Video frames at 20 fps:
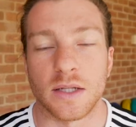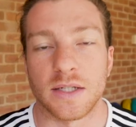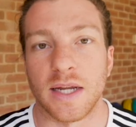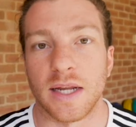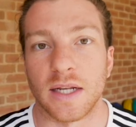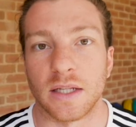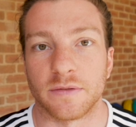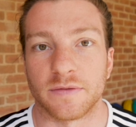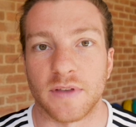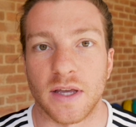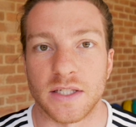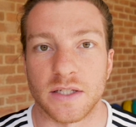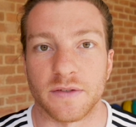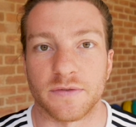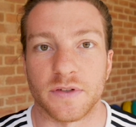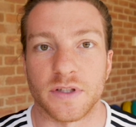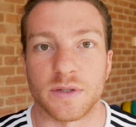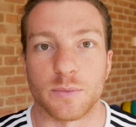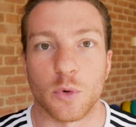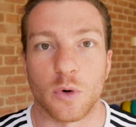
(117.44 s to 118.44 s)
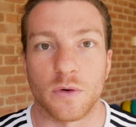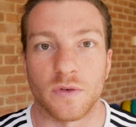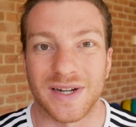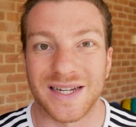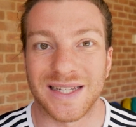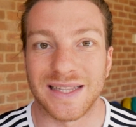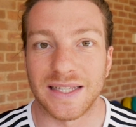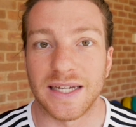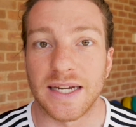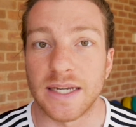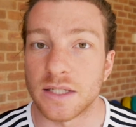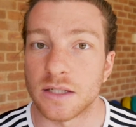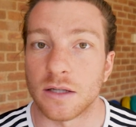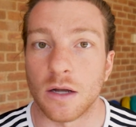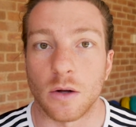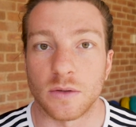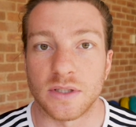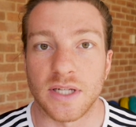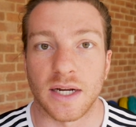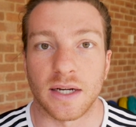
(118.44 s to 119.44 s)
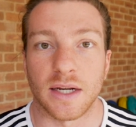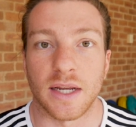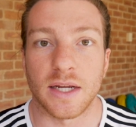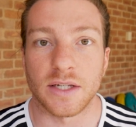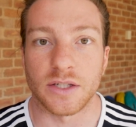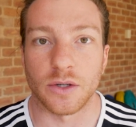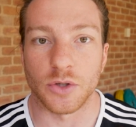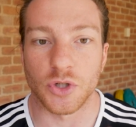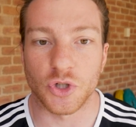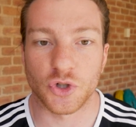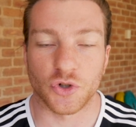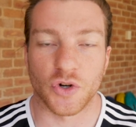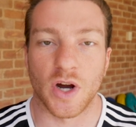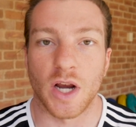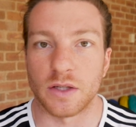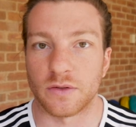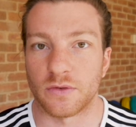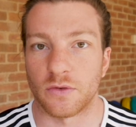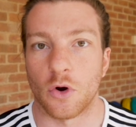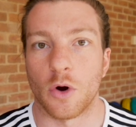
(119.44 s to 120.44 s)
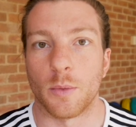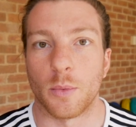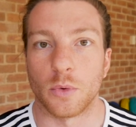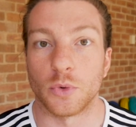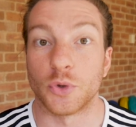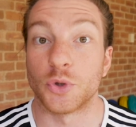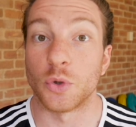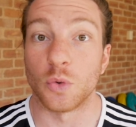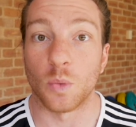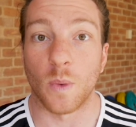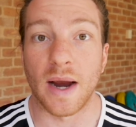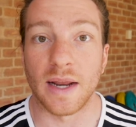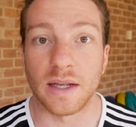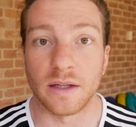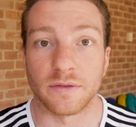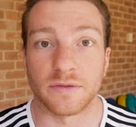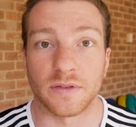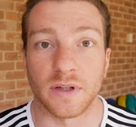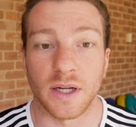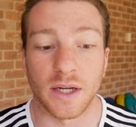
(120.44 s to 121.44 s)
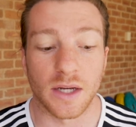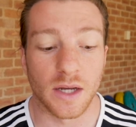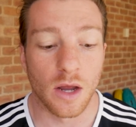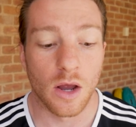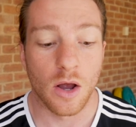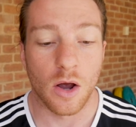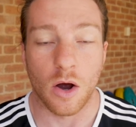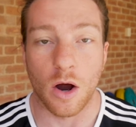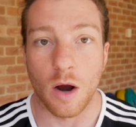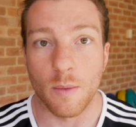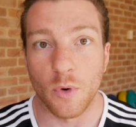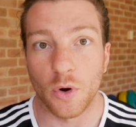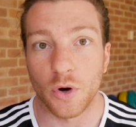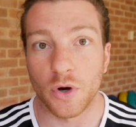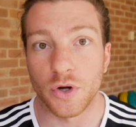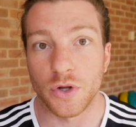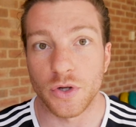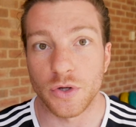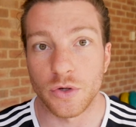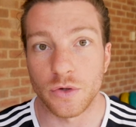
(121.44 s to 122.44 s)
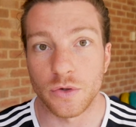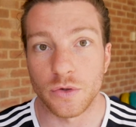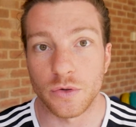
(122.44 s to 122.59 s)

the deadlift as if it's more of a clean style technique, so it's transferable to weightlifting. I'm not going to